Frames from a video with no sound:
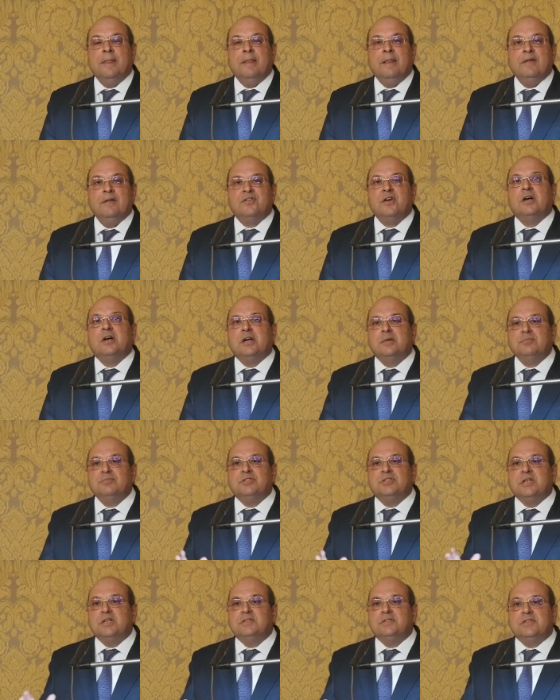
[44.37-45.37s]

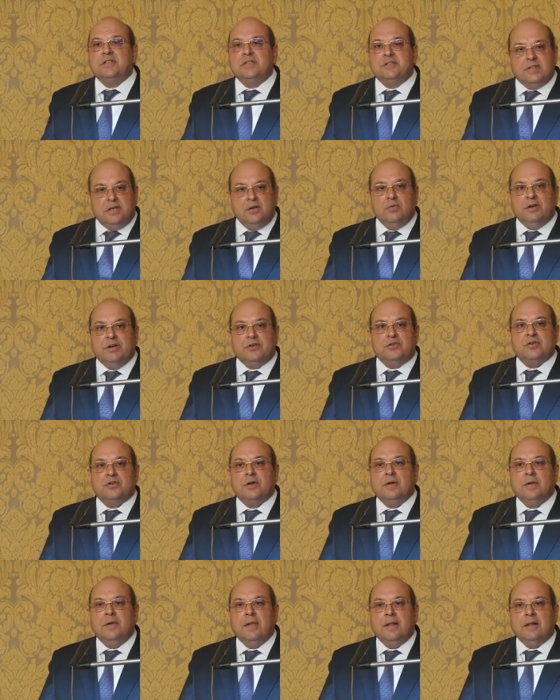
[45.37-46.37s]
circumstances in which
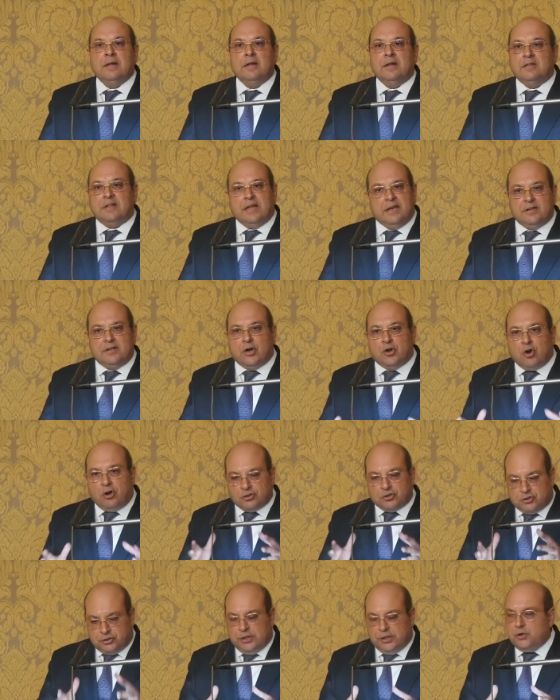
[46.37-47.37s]
there is a
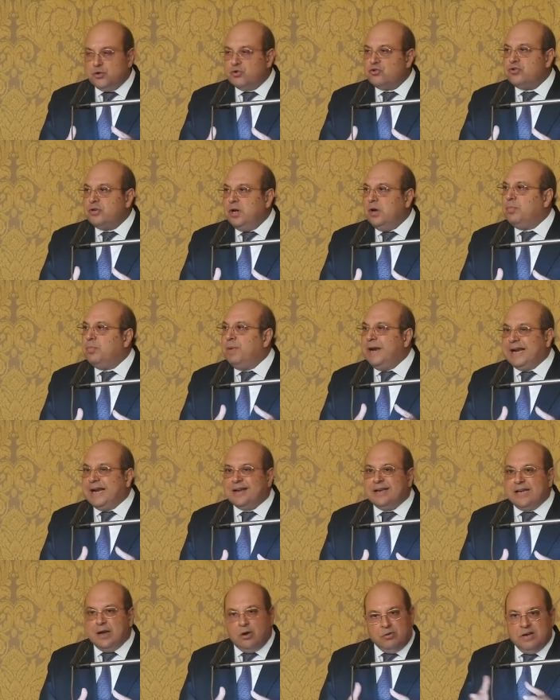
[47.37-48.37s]
constitutional
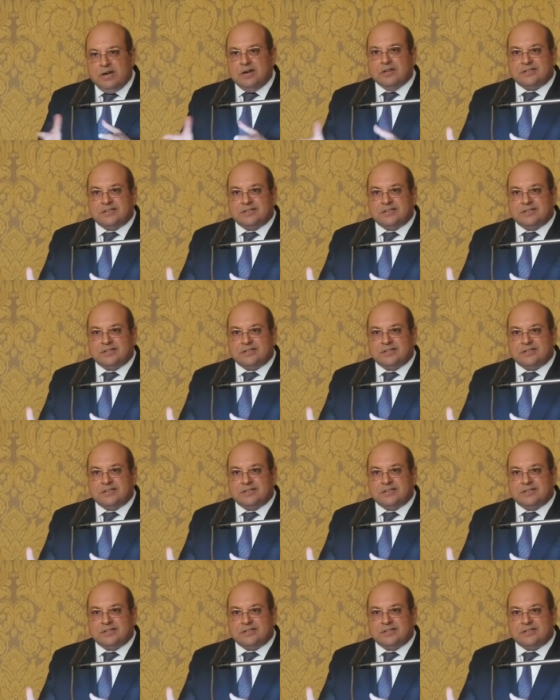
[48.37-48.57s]
breakdown in a